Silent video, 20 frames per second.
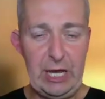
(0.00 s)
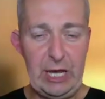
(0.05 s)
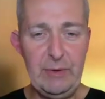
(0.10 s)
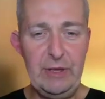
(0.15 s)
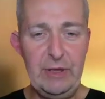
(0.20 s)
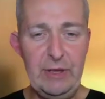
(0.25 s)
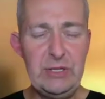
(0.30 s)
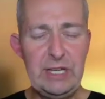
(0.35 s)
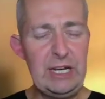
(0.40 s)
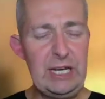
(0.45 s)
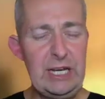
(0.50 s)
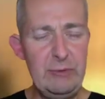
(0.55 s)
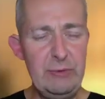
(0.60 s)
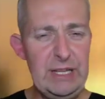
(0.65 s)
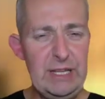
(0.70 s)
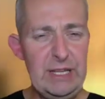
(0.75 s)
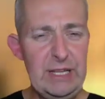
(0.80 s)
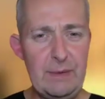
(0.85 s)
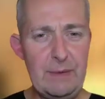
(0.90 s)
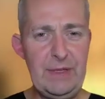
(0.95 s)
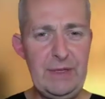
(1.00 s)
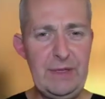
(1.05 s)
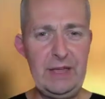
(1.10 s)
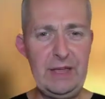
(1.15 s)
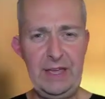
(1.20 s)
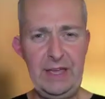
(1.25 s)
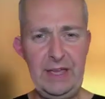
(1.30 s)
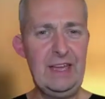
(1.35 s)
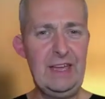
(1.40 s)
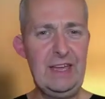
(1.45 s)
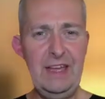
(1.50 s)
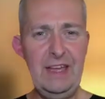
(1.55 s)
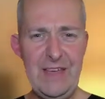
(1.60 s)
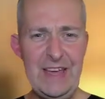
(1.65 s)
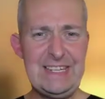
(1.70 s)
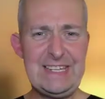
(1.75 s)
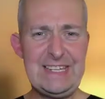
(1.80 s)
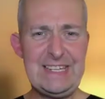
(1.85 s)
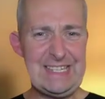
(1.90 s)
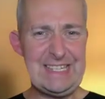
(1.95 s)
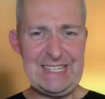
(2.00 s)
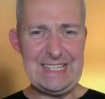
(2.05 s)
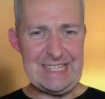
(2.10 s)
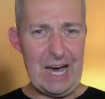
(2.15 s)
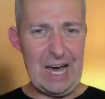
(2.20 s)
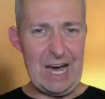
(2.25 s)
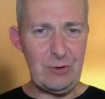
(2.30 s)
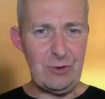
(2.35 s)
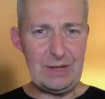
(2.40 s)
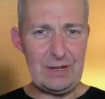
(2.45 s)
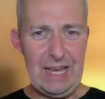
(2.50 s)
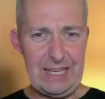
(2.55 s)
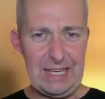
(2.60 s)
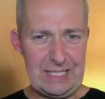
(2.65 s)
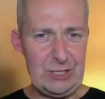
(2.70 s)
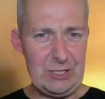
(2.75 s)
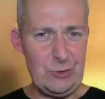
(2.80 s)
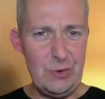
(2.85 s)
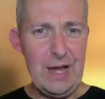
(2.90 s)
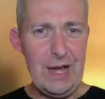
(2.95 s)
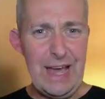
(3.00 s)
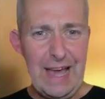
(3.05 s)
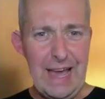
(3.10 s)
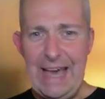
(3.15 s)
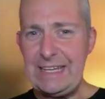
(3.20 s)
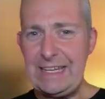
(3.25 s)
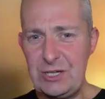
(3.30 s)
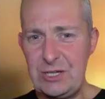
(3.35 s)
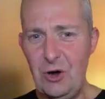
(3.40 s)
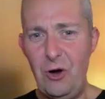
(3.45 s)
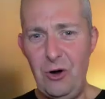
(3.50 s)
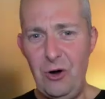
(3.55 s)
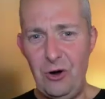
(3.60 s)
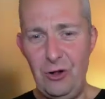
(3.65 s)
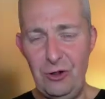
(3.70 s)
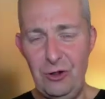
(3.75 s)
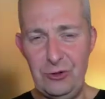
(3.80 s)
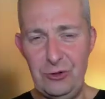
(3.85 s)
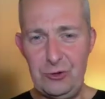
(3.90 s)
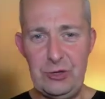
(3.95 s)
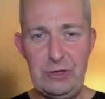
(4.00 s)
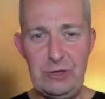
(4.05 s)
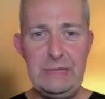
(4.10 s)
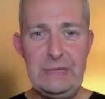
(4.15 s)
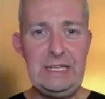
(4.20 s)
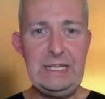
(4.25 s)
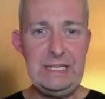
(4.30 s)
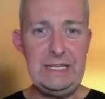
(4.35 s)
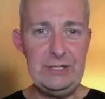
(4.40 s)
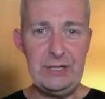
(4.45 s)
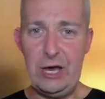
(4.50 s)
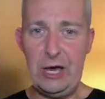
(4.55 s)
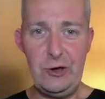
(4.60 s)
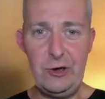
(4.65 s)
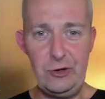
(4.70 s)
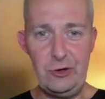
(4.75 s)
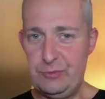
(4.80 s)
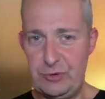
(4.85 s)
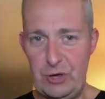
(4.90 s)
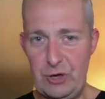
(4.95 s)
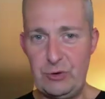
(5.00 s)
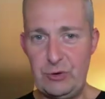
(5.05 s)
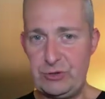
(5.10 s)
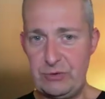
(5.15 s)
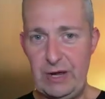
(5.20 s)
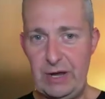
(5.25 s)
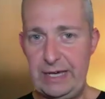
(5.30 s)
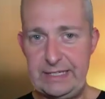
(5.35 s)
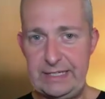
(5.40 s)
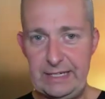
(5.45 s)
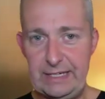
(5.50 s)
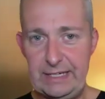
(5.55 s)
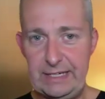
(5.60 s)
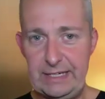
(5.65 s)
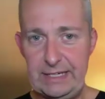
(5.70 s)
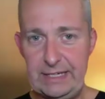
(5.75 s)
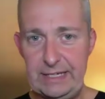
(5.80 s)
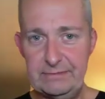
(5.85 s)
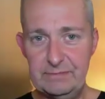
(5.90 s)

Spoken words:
And when you suddenly read something and think, that doesn't sound like you at all, you immediately know ghostwriting.